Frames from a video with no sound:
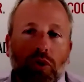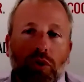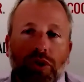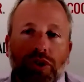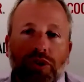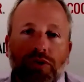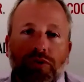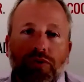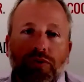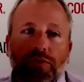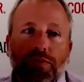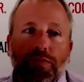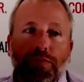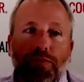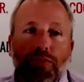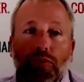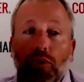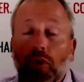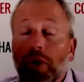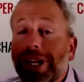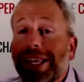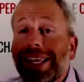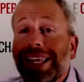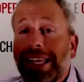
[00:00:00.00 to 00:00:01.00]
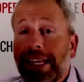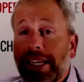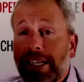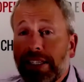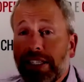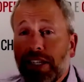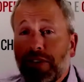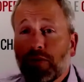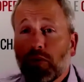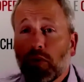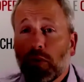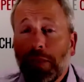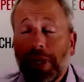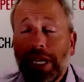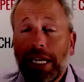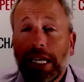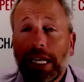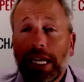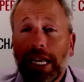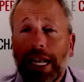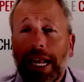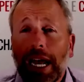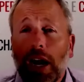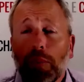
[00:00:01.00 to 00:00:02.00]
was pretty easy for me to
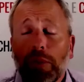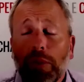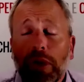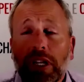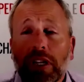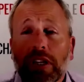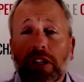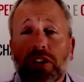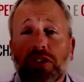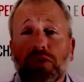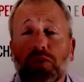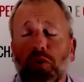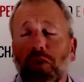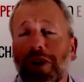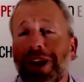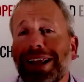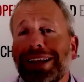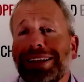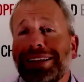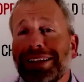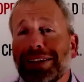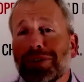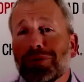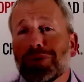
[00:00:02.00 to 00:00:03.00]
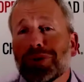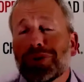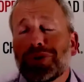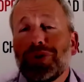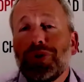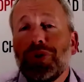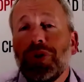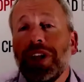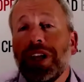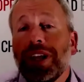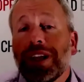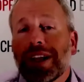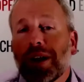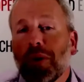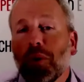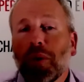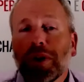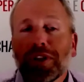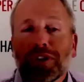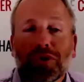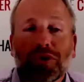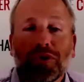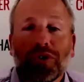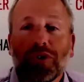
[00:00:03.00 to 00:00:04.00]
get out because what I did was unique. I
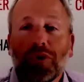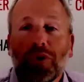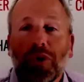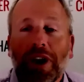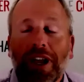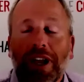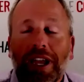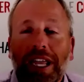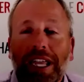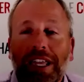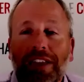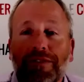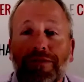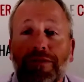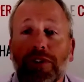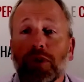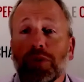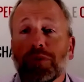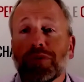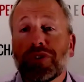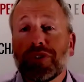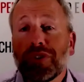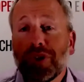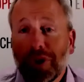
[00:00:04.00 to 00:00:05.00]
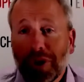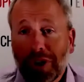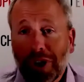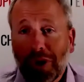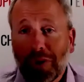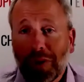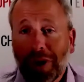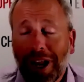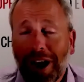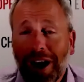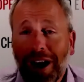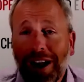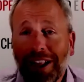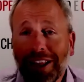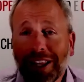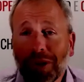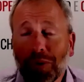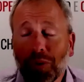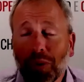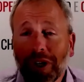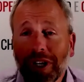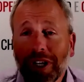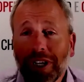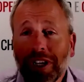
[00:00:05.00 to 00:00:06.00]
went to a film studio in
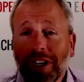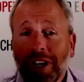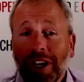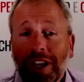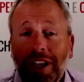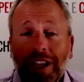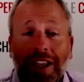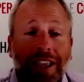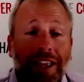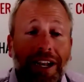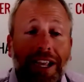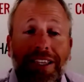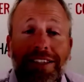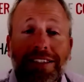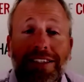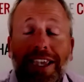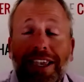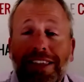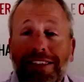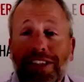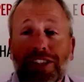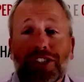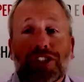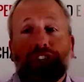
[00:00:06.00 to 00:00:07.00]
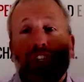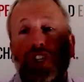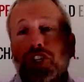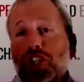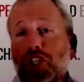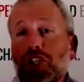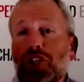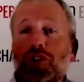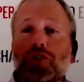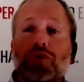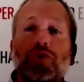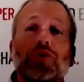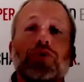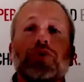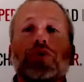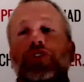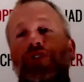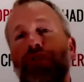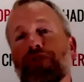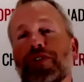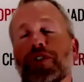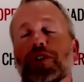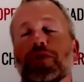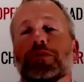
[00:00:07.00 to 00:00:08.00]
Hollywood, and I sat in this
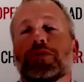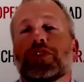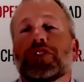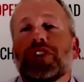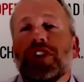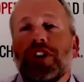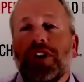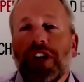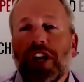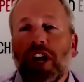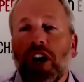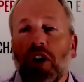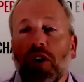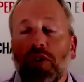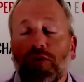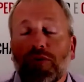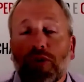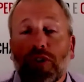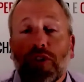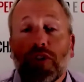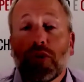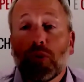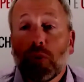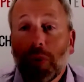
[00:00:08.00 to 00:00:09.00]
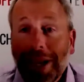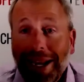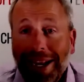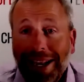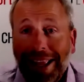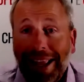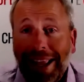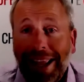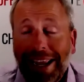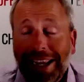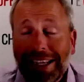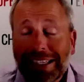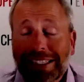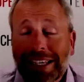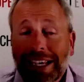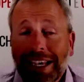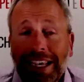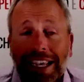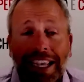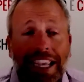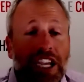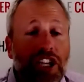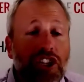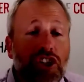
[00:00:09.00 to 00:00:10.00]
huge film studio for 3 days
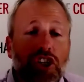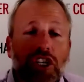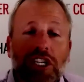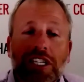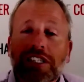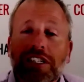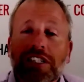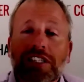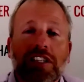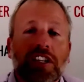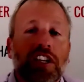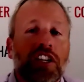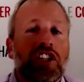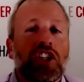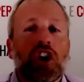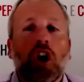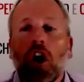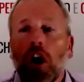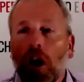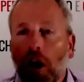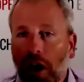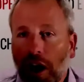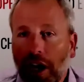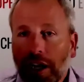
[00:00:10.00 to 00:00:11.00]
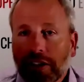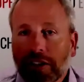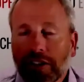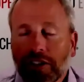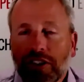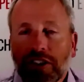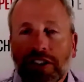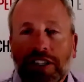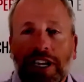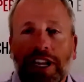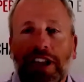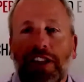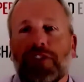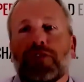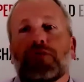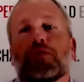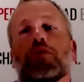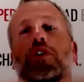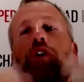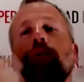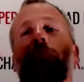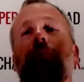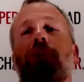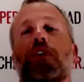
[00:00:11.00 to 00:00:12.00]
and just talked, just kind of
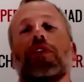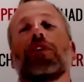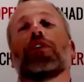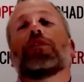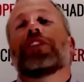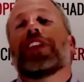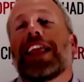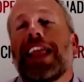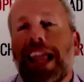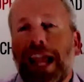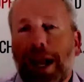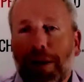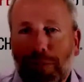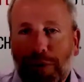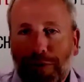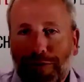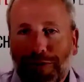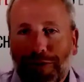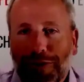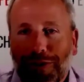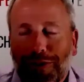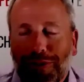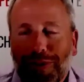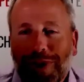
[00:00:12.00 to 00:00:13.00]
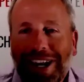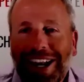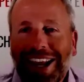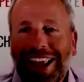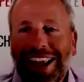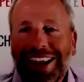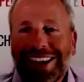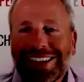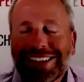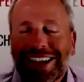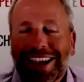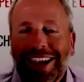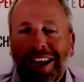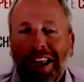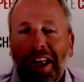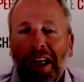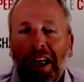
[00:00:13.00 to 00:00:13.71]
threw up all over the camera for 3 days.